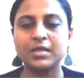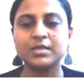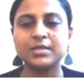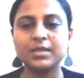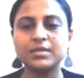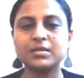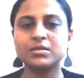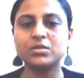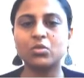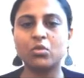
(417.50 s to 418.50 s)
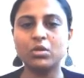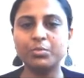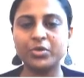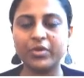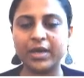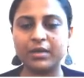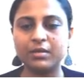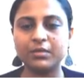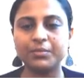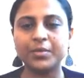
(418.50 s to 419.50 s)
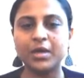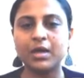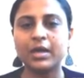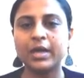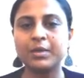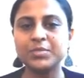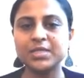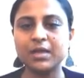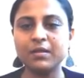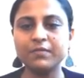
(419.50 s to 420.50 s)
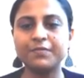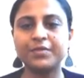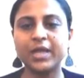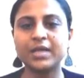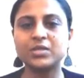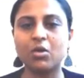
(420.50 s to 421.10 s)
Since sole trader himself takes